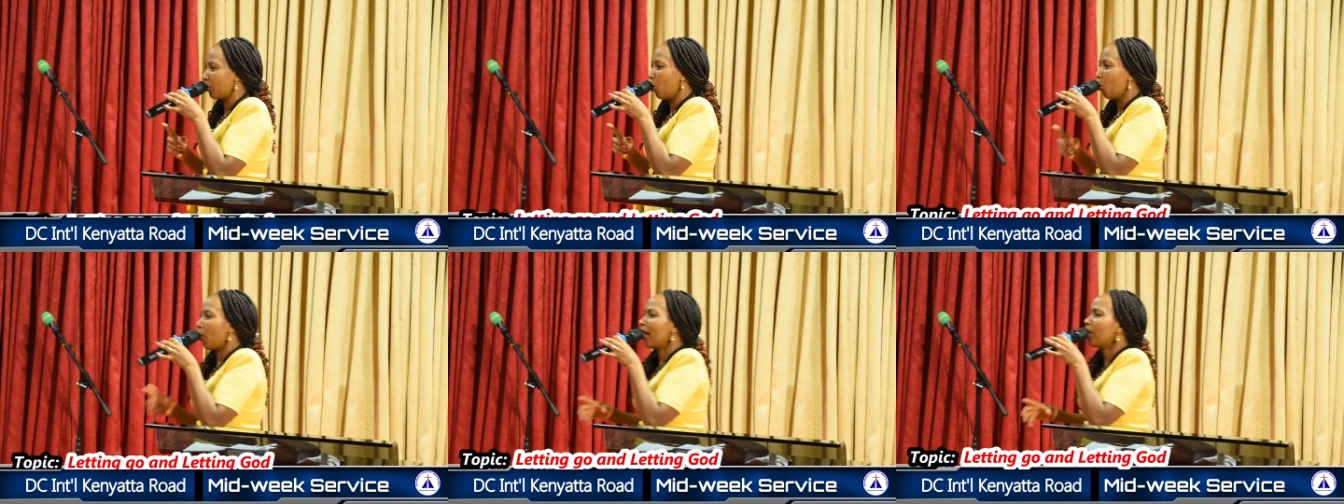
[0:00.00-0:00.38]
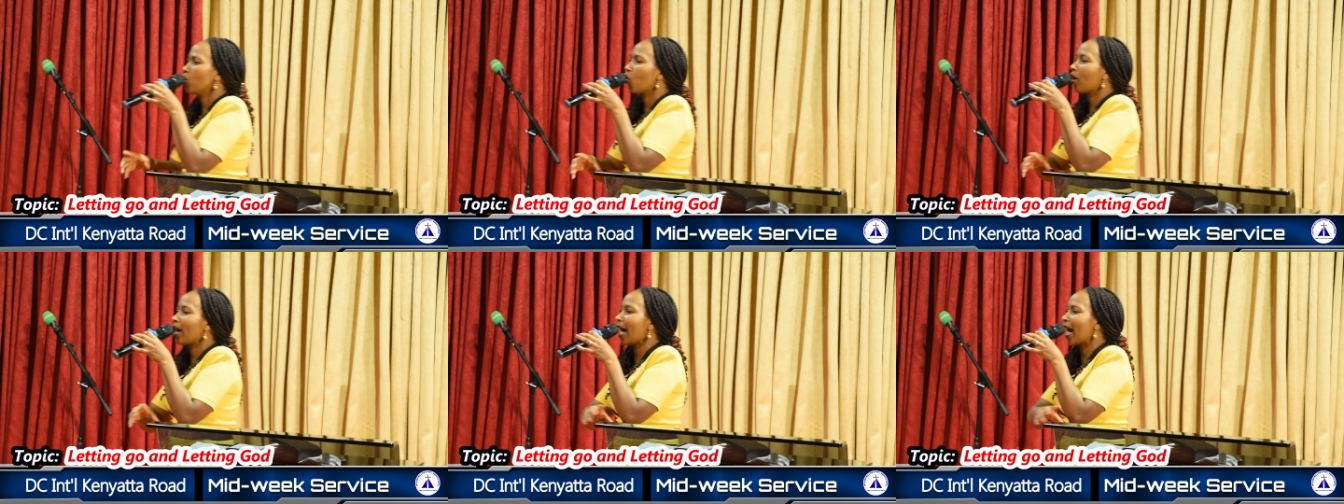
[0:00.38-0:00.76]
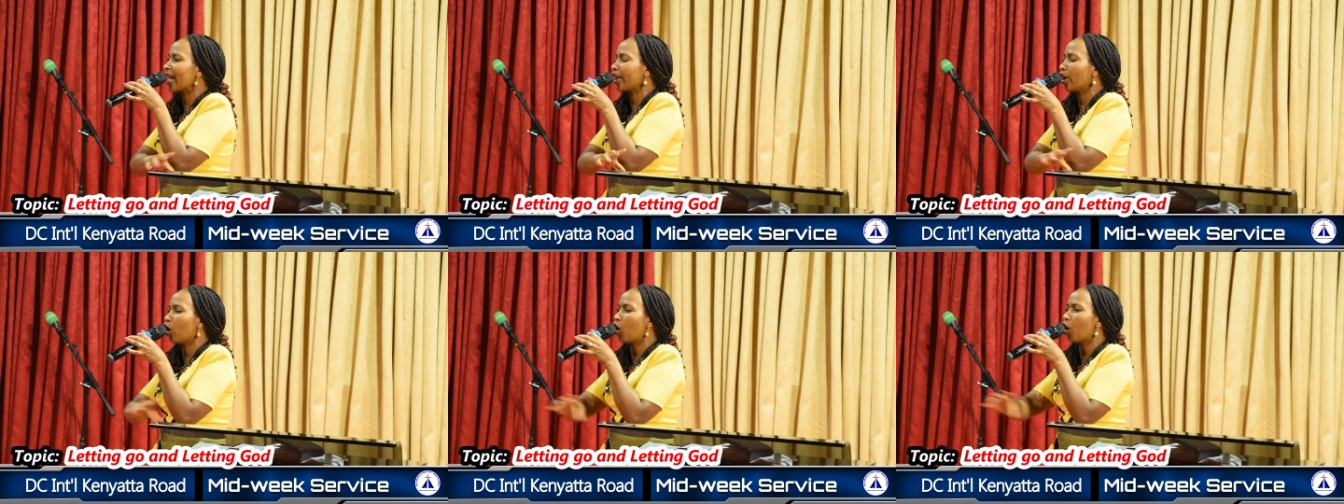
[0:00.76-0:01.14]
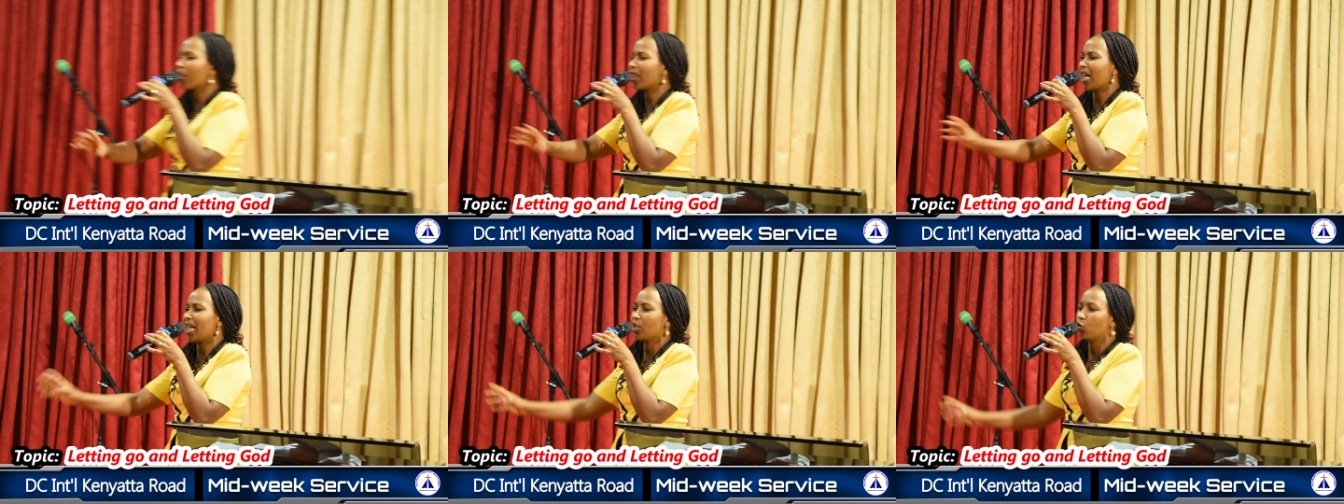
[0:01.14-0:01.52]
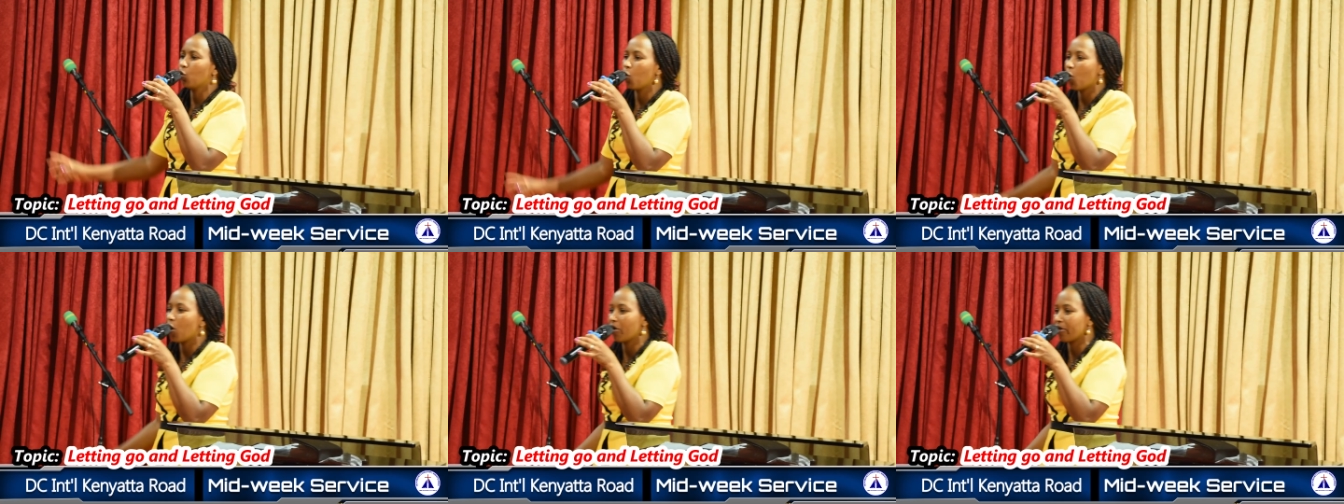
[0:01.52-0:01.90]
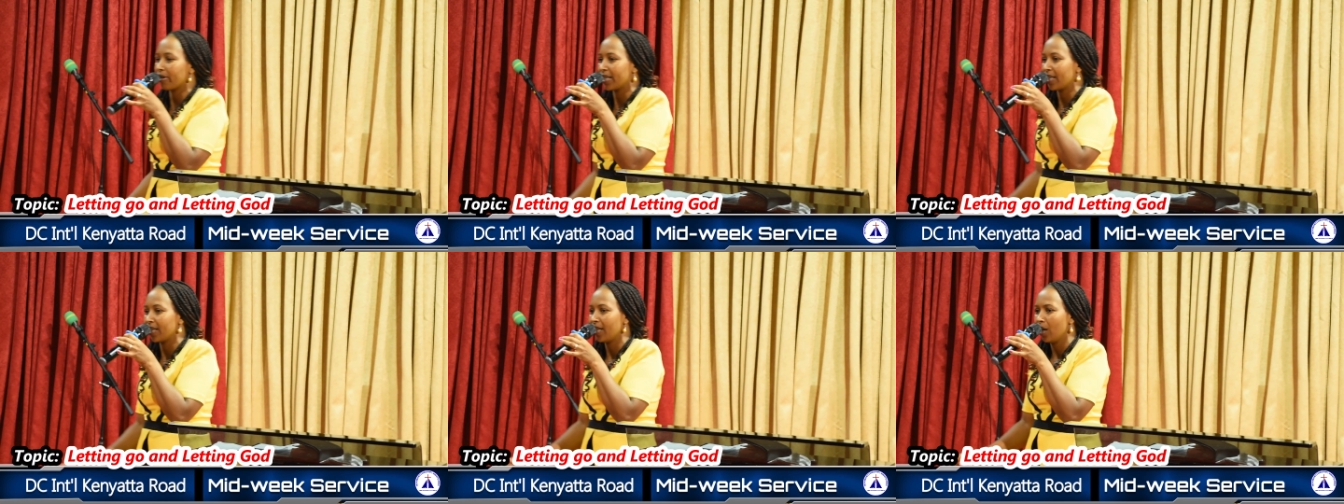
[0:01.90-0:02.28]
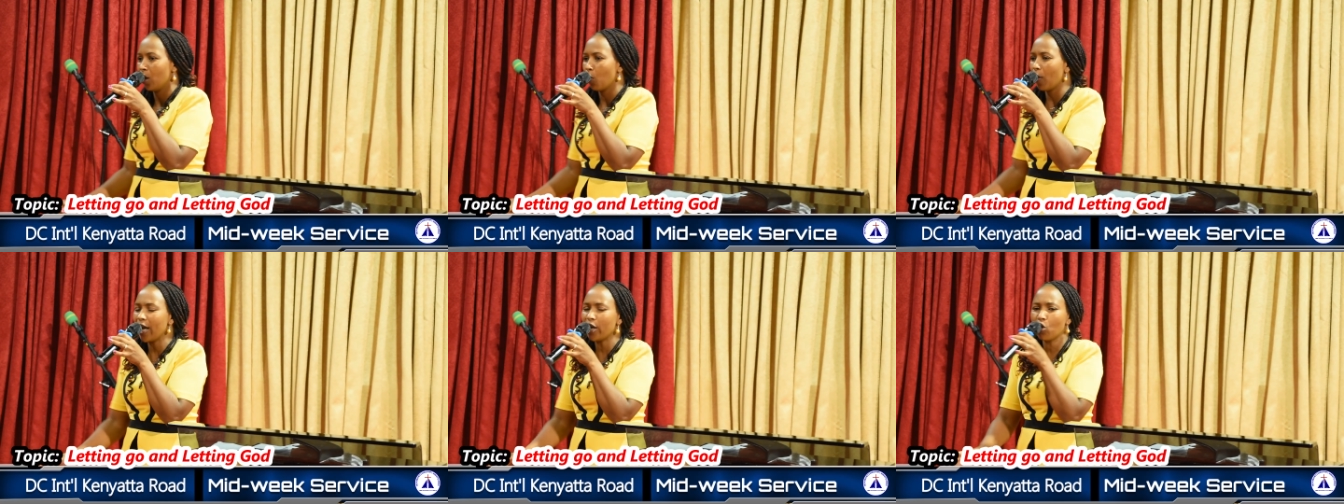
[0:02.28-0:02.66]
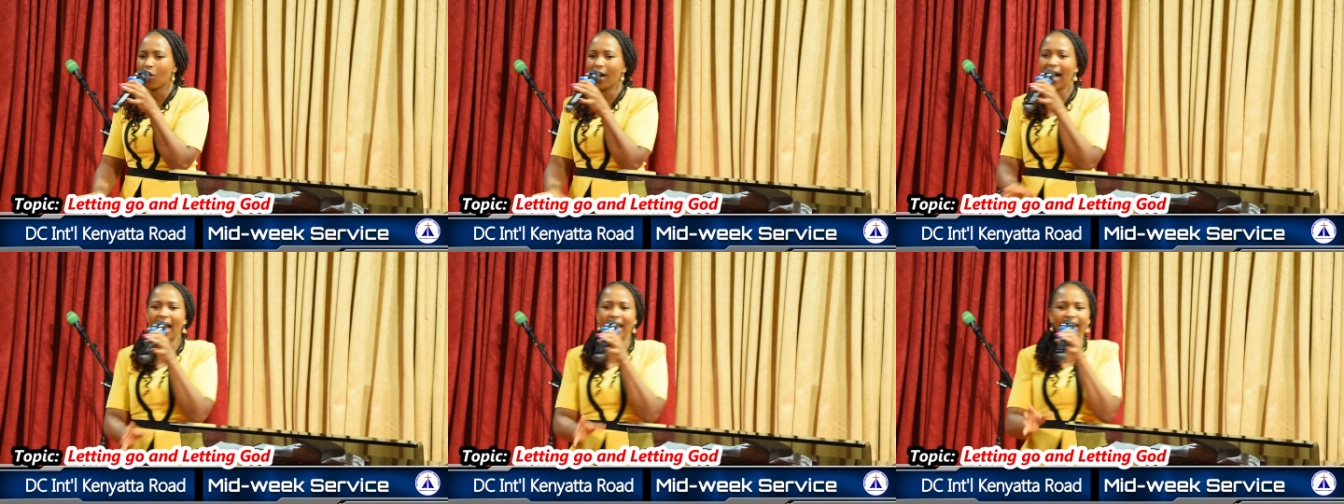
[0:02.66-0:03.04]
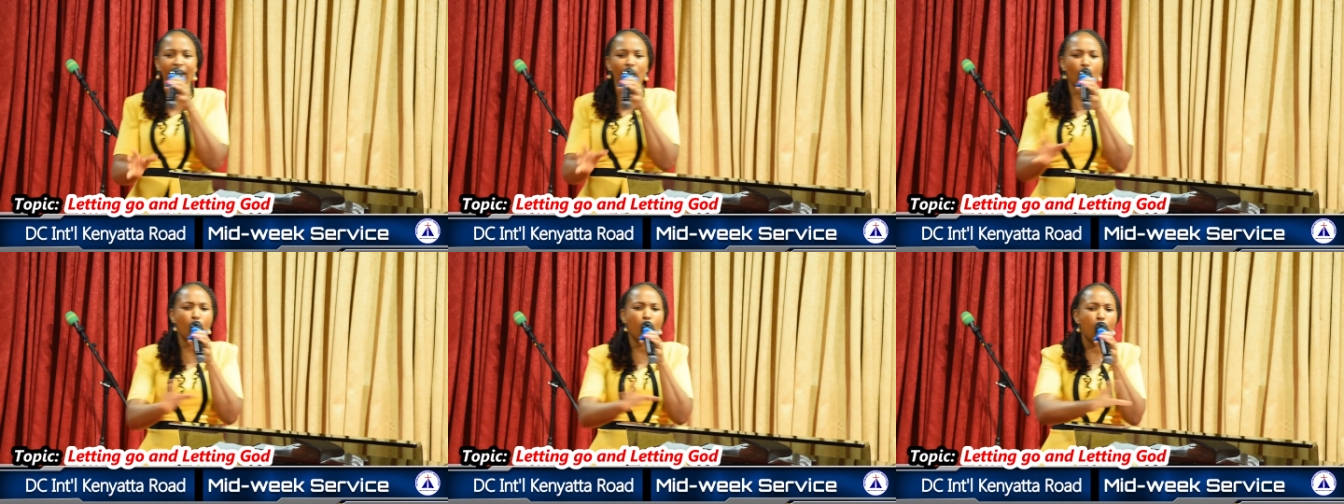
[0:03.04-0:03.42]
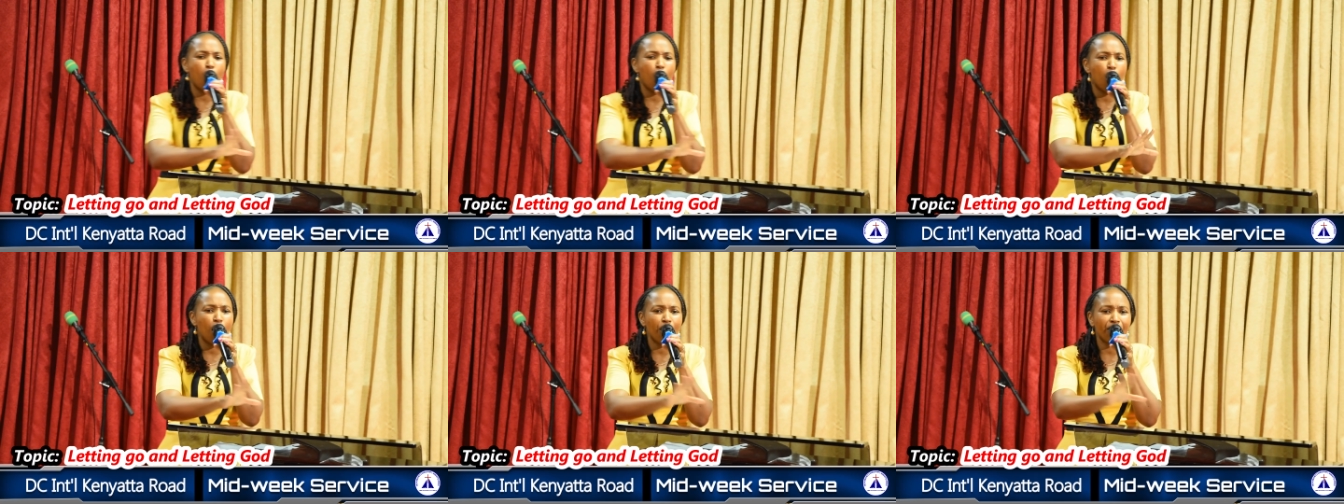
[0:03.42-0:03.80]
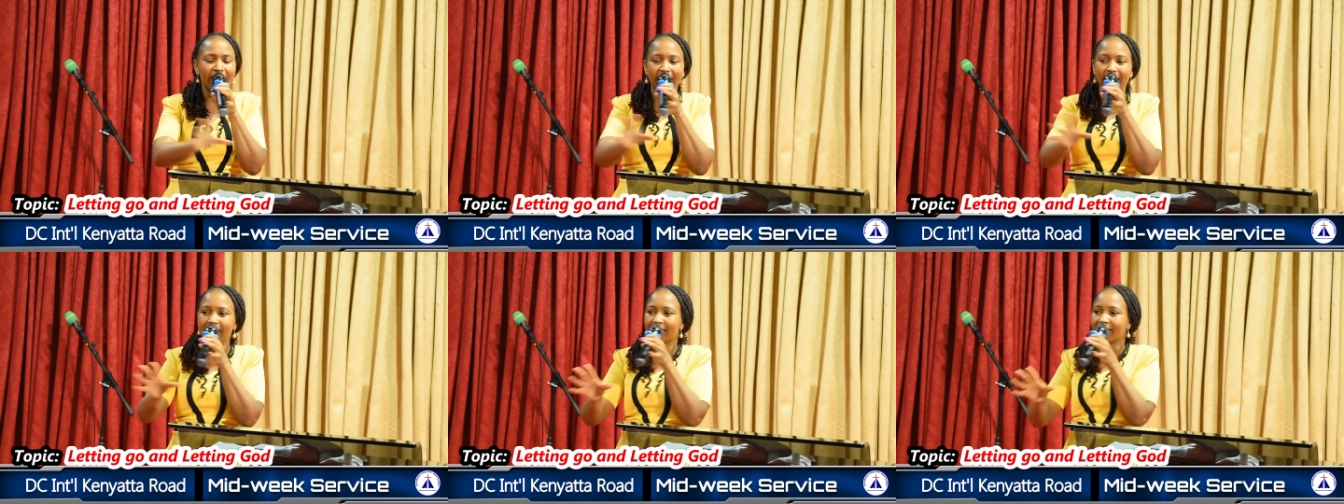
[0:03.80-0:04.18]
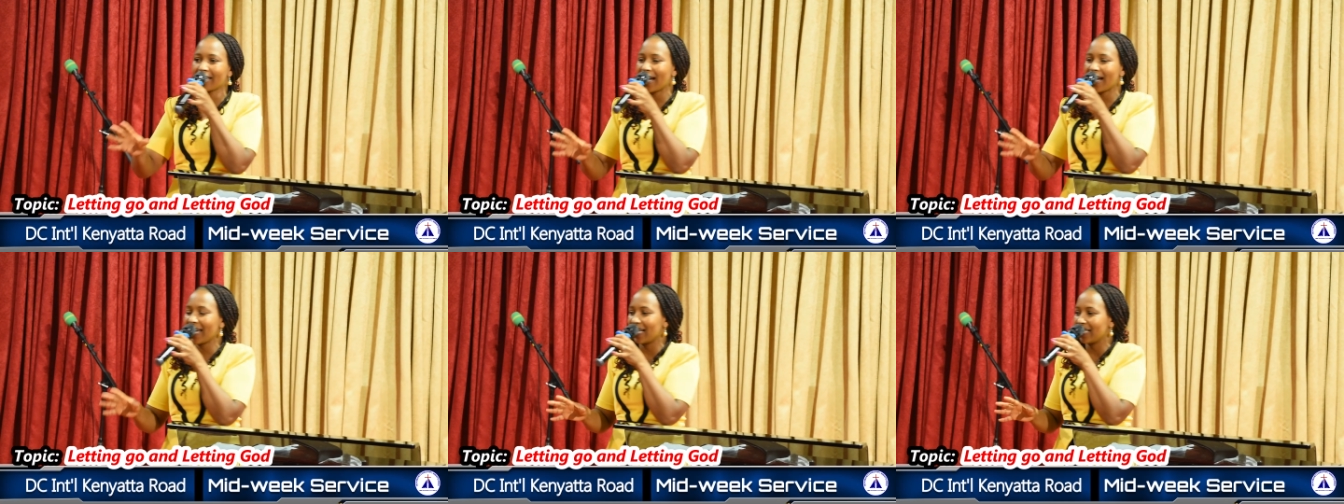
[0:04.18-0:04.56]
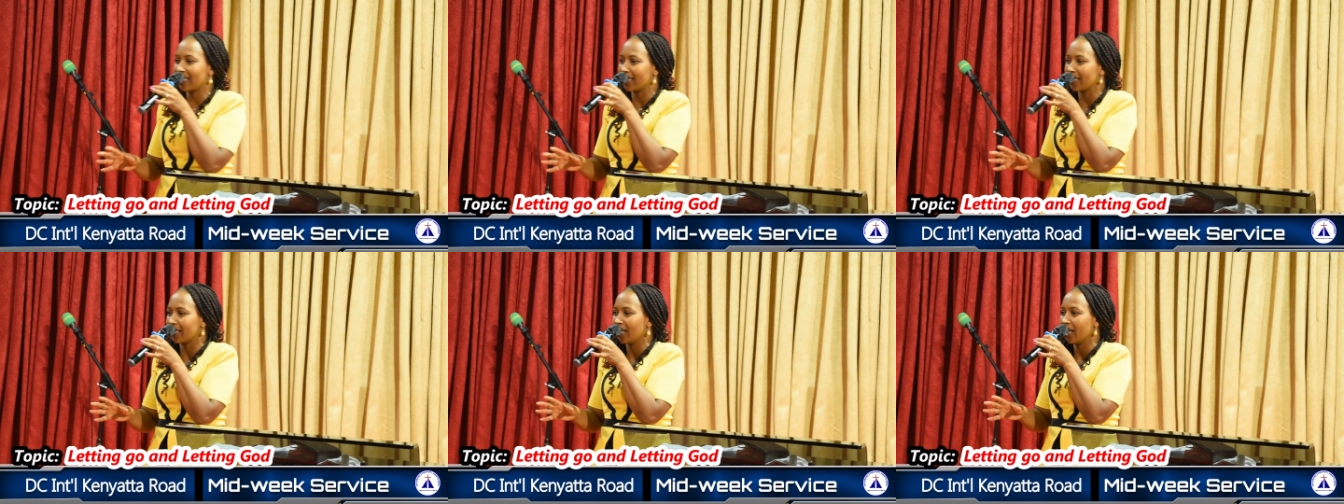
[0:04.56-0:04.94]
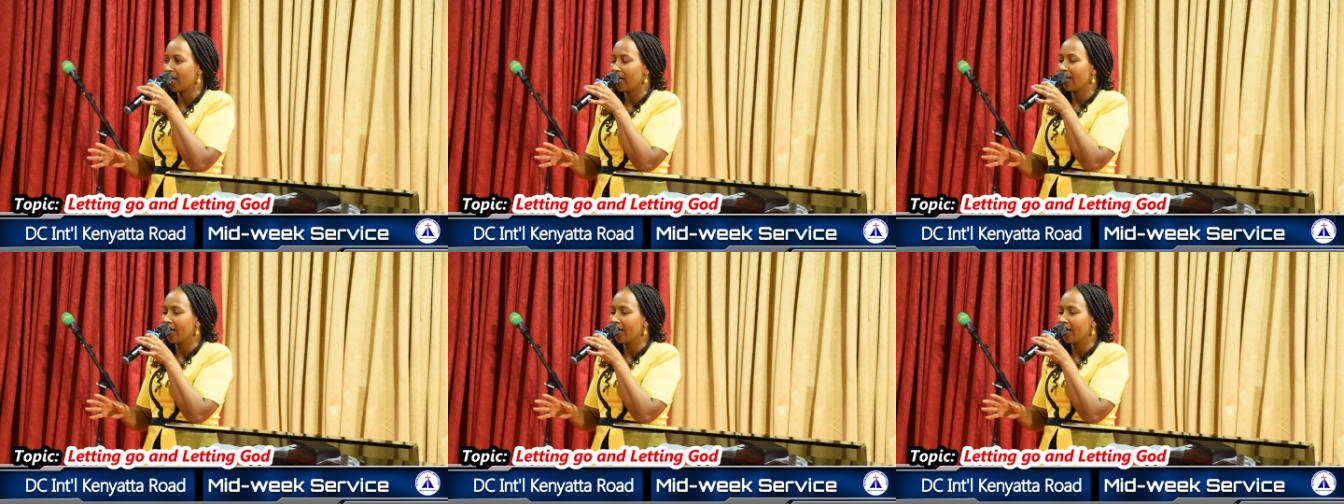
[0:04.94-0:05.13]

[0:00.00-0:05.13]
When you carry all that worry, when you carry all the anxiety,